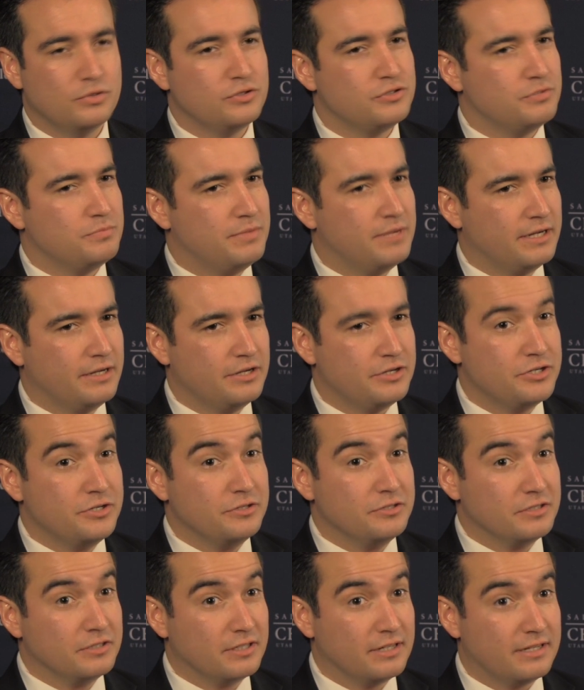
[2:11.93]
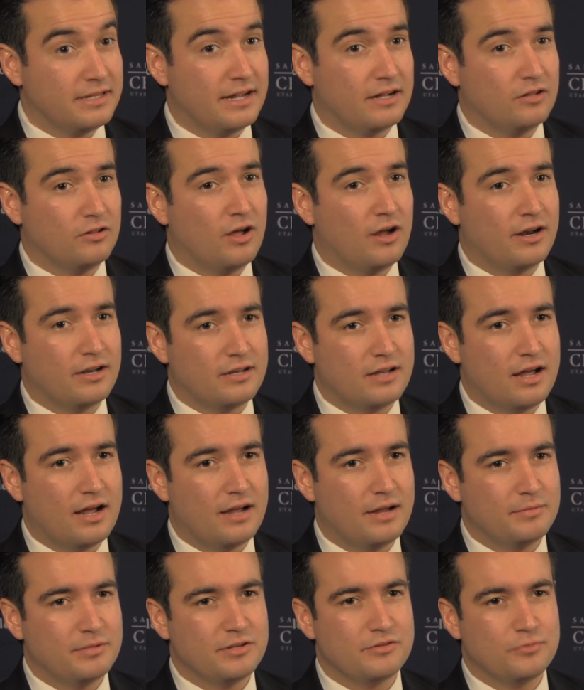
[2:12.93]
Those are big issues that can take a lot of
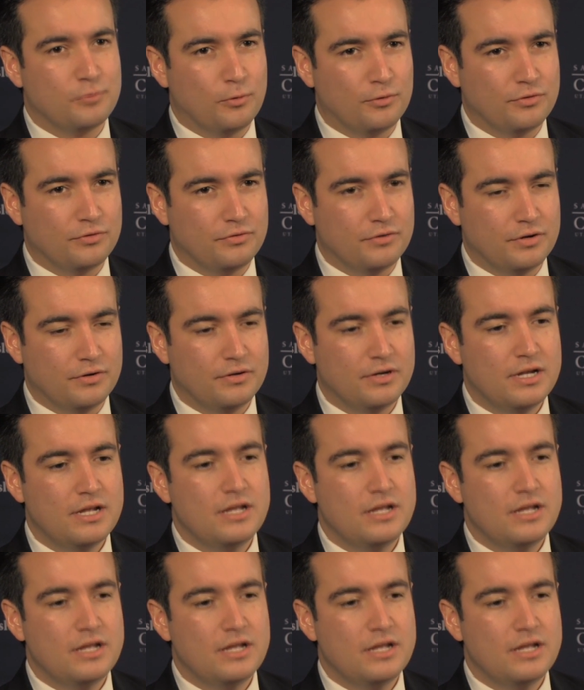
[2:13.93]
time to sort through.